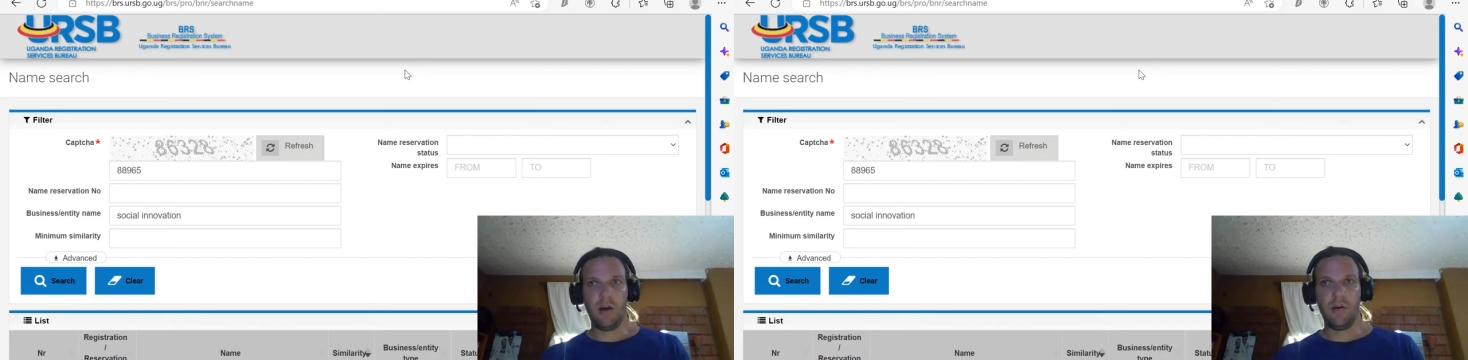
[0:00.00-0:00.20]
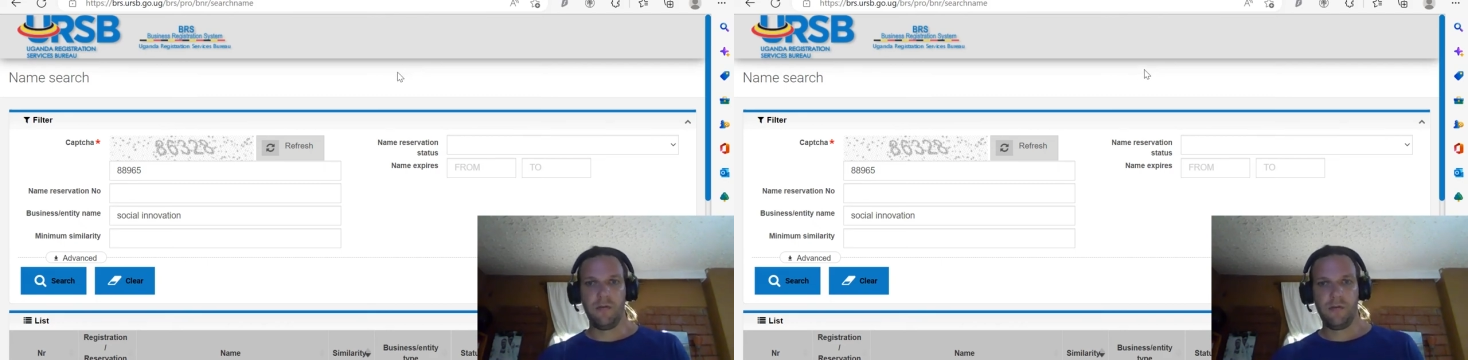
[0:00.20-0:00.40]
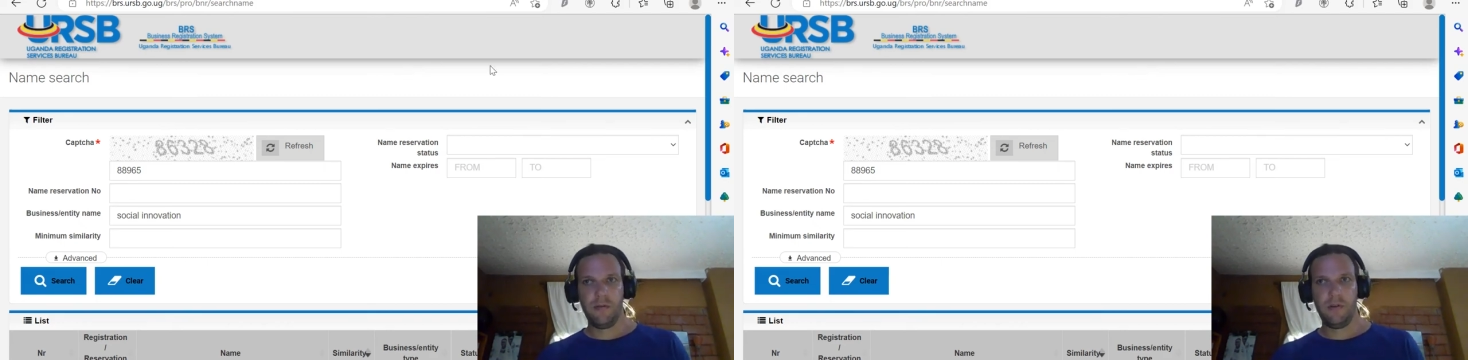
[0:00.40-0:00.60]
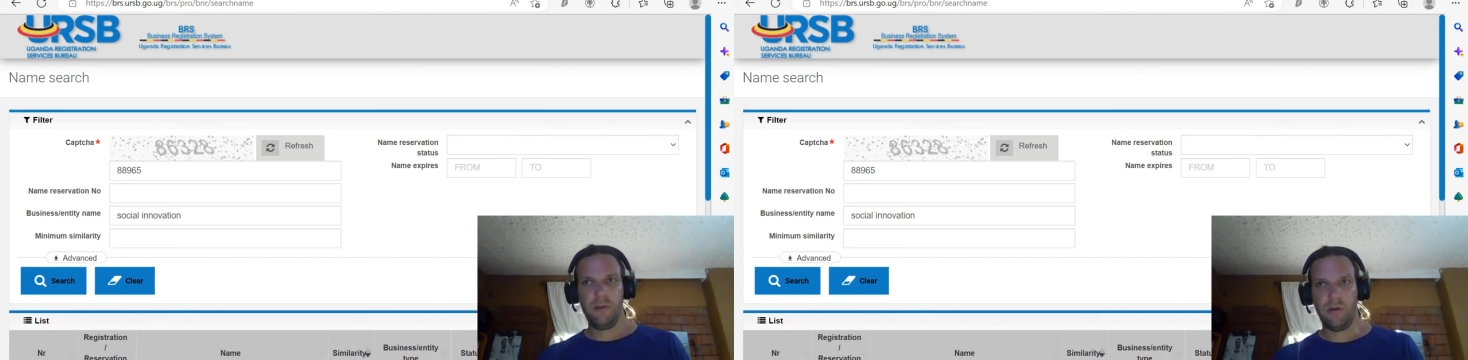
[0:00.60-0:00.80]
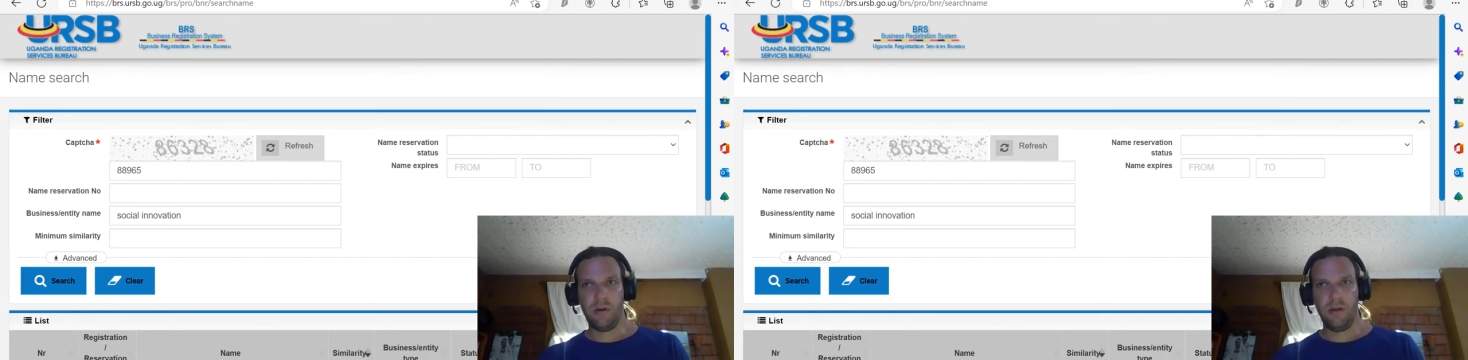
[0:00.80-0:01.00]
of
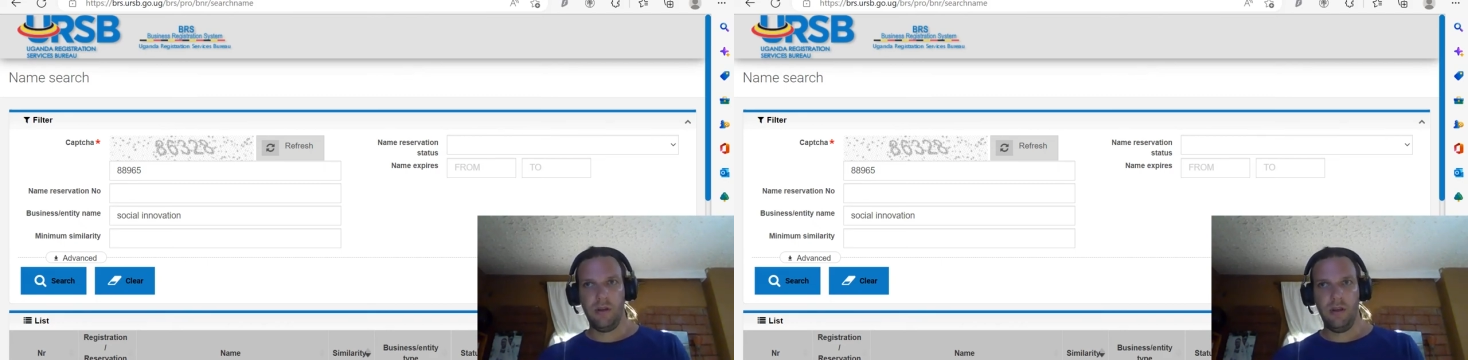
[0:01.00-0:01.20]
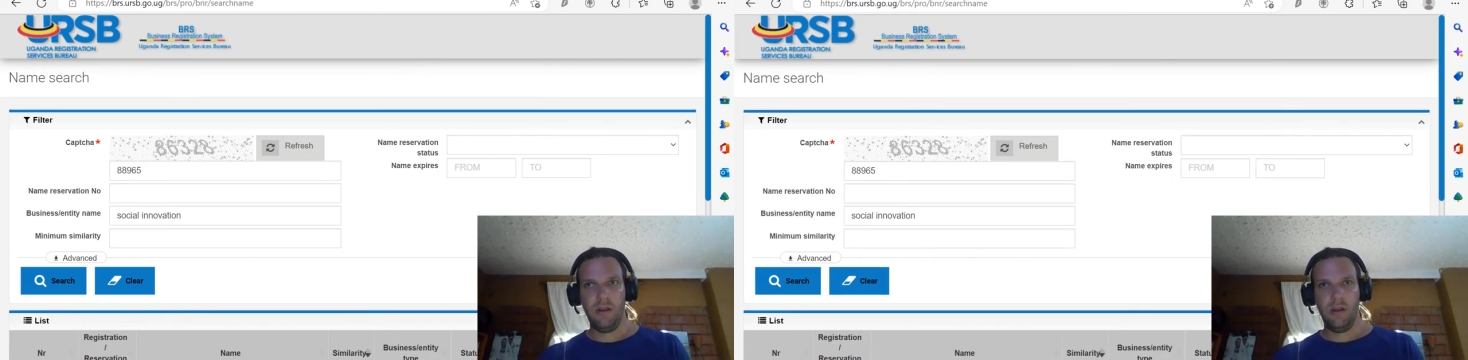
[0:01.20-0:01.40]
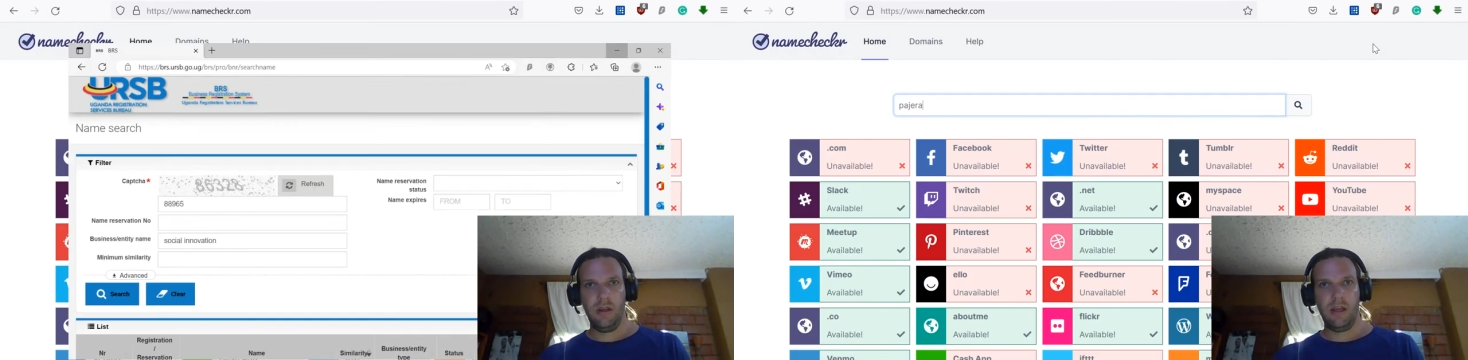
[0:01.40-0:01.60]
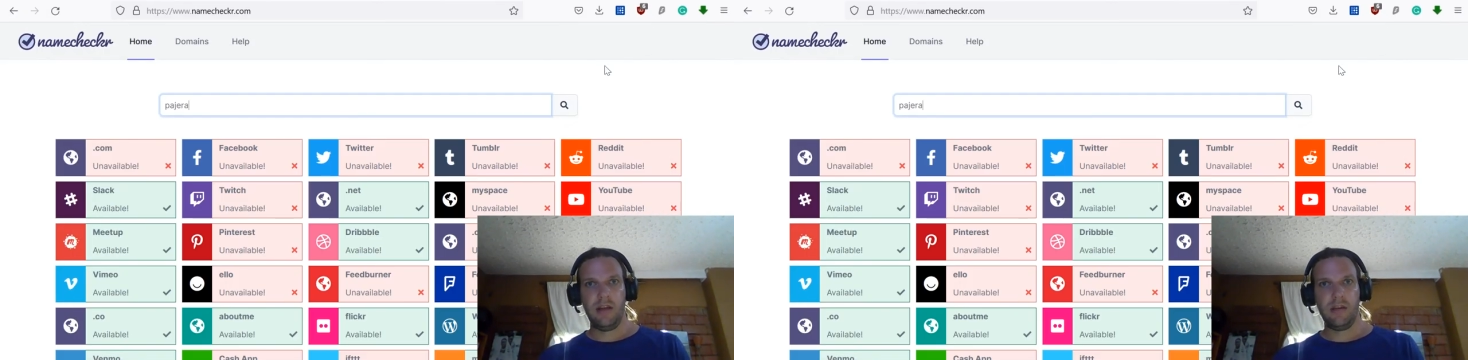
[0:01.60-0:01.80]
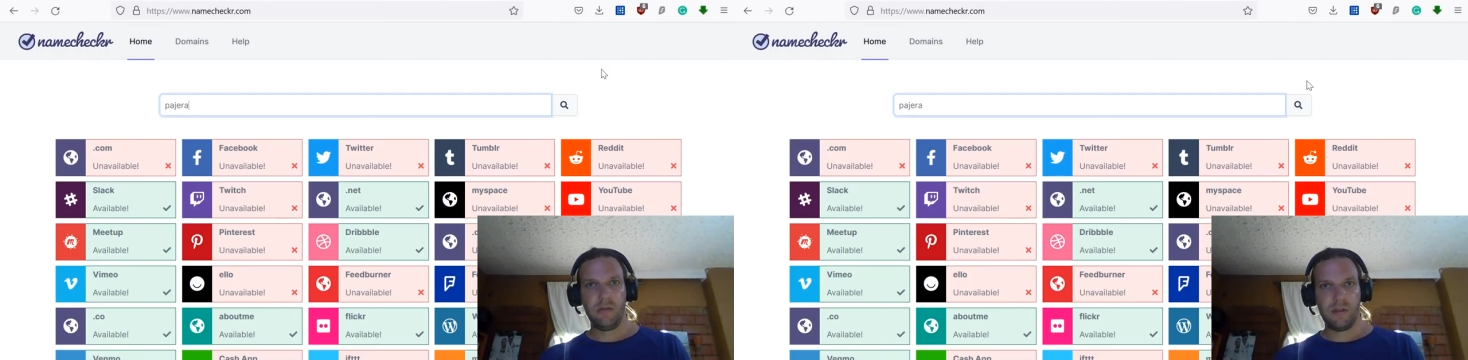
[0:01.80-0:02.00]
your
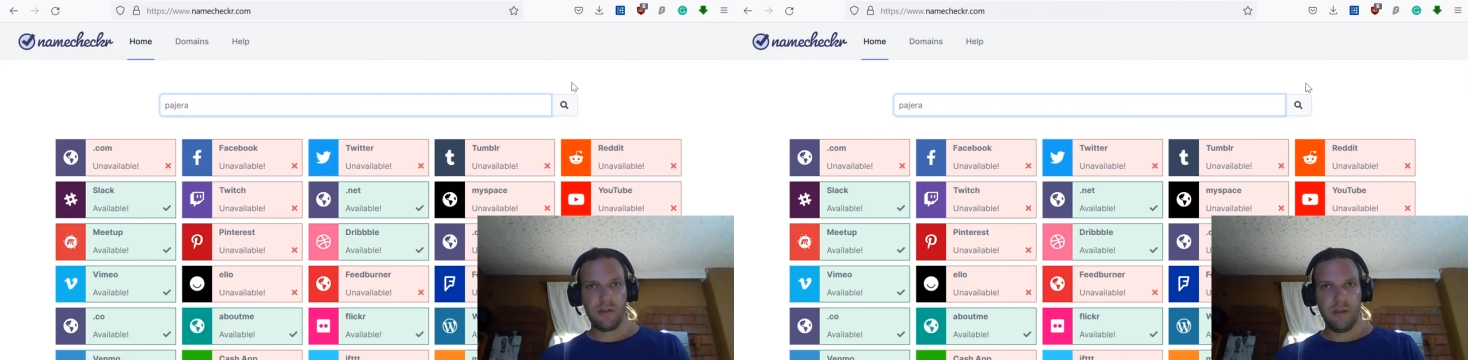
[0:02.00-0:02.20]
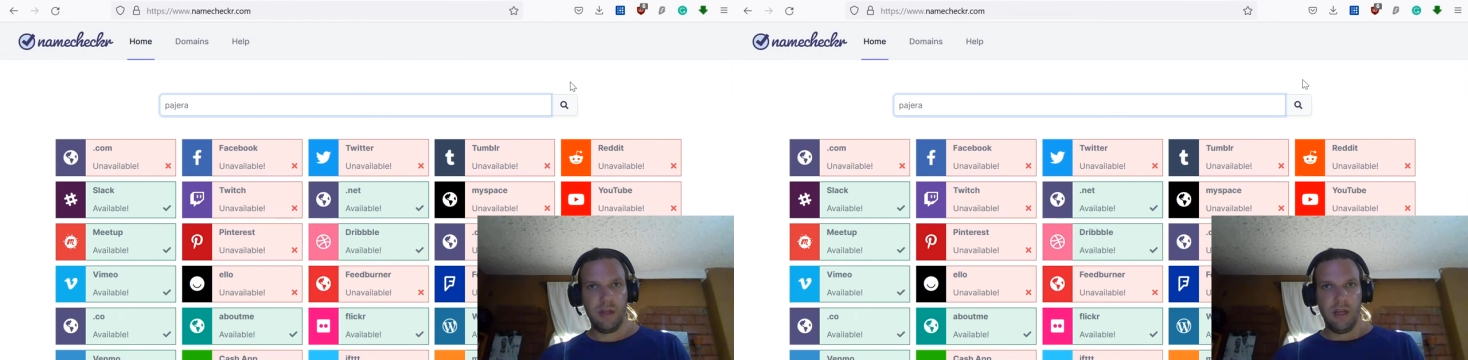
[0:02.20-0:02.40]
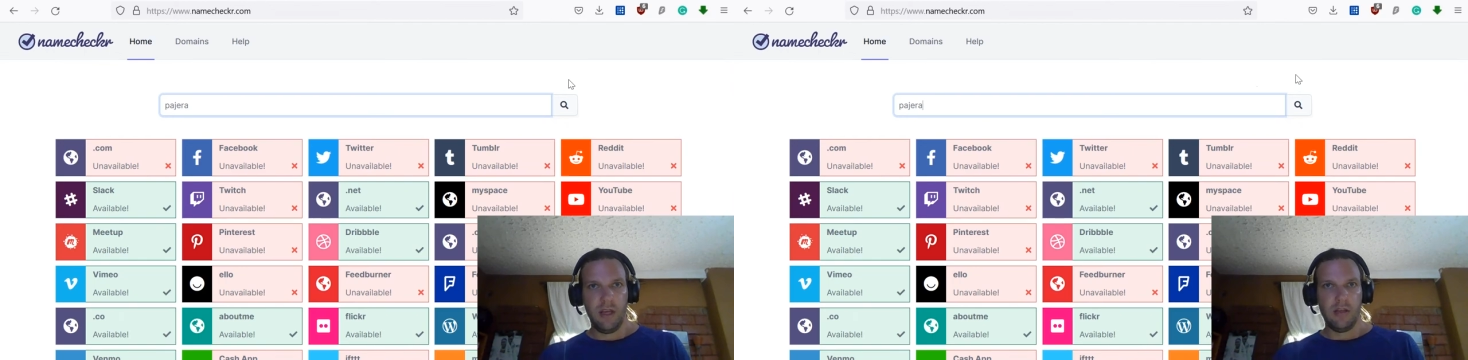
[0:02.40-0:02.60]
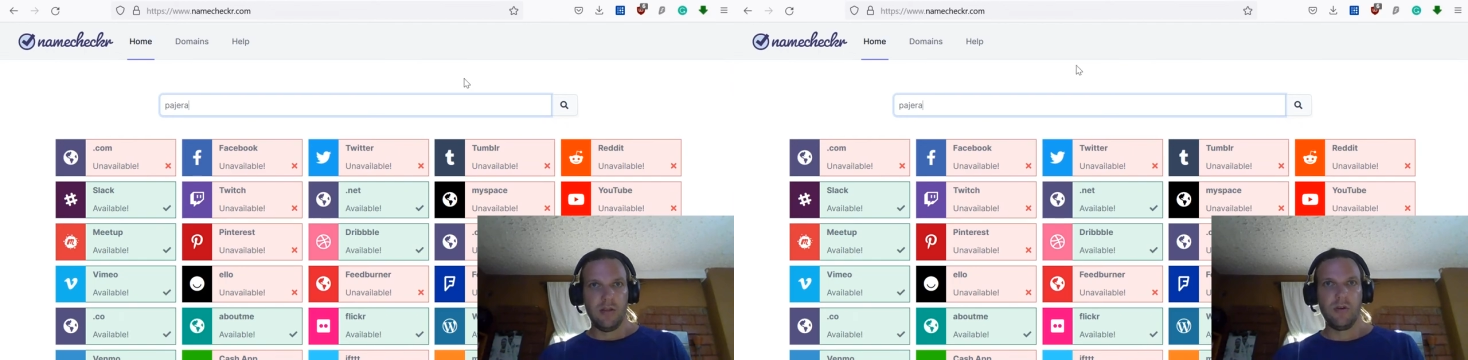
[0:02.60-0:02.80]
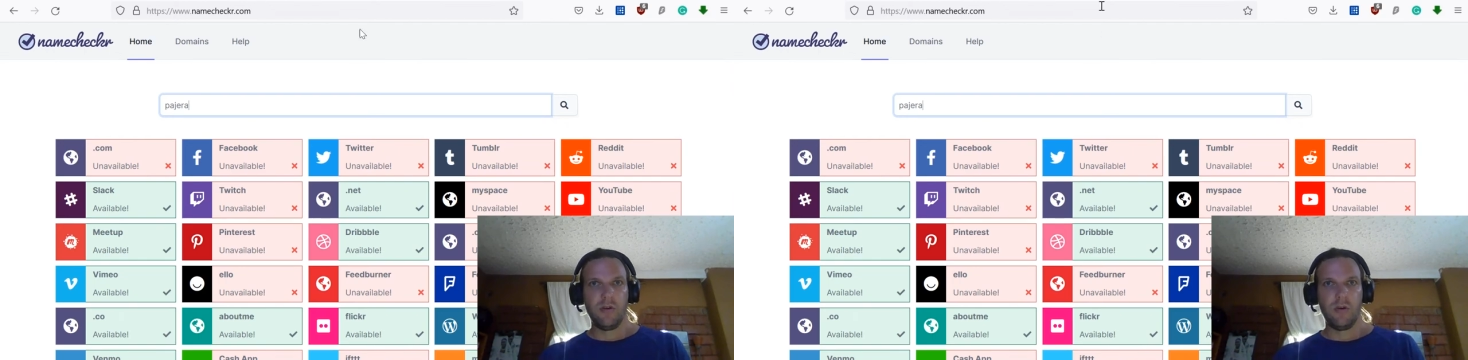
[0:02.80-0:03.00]
endeavors.
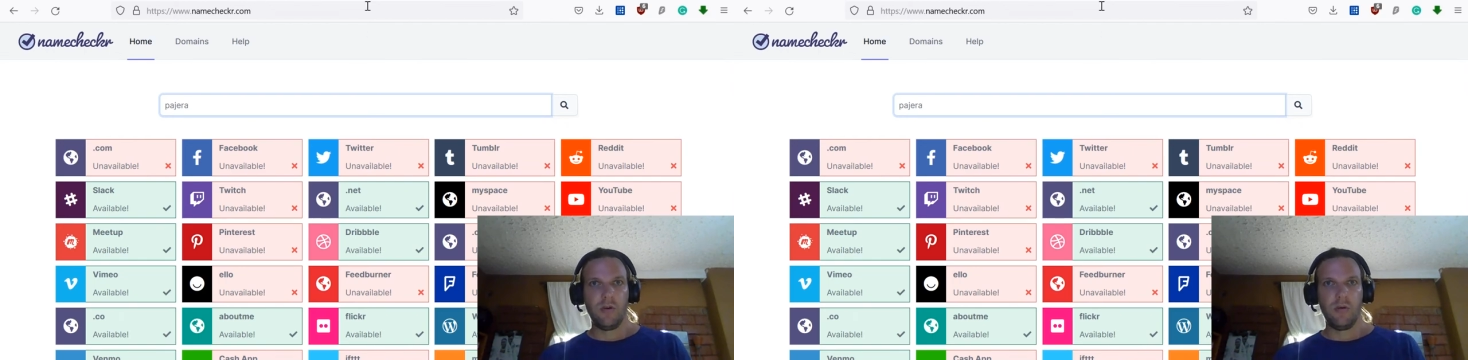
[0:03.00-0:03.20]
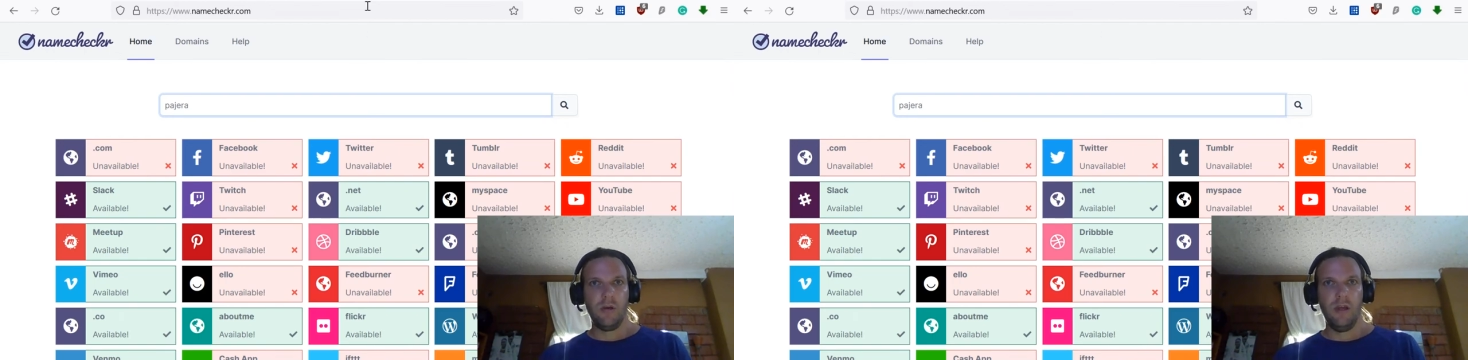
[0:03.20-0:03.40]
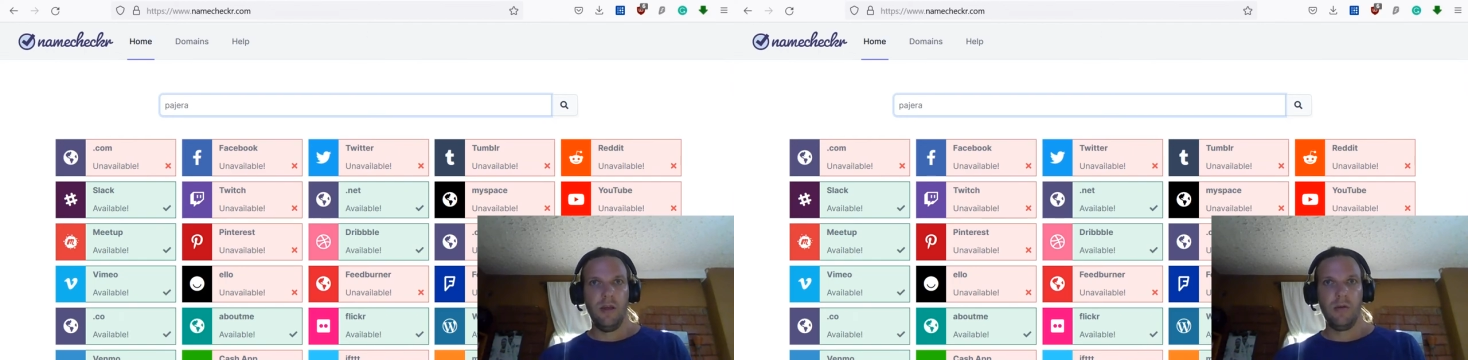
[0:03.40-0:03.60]
So,